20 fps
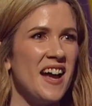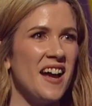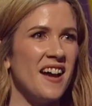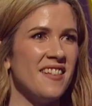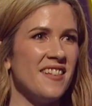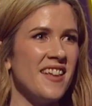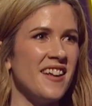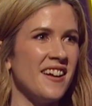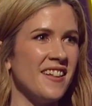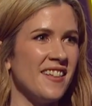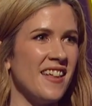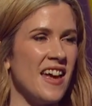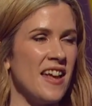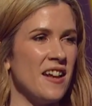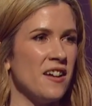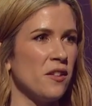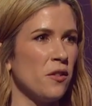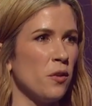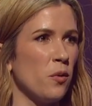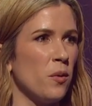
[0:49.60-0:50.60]
and then at the
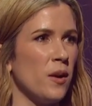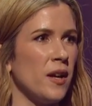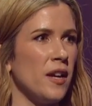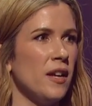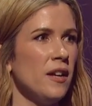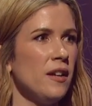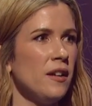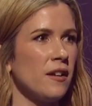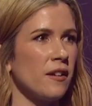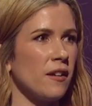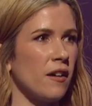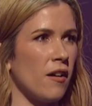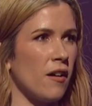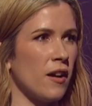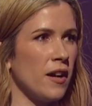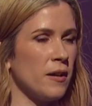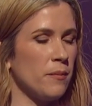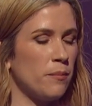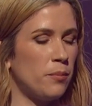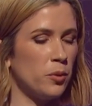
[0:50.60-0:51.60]
end of the week,
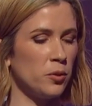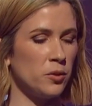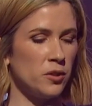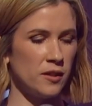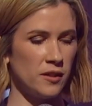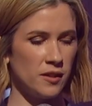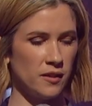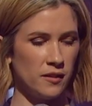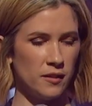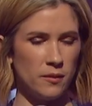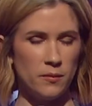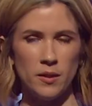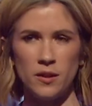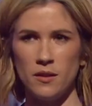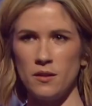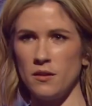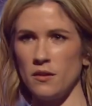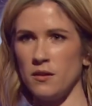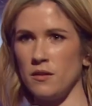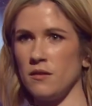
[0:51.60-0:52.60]
I put it in the
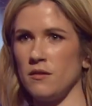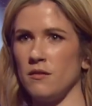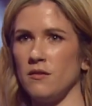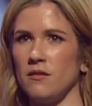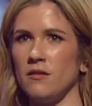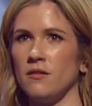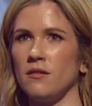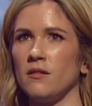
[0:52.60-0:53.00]
bin.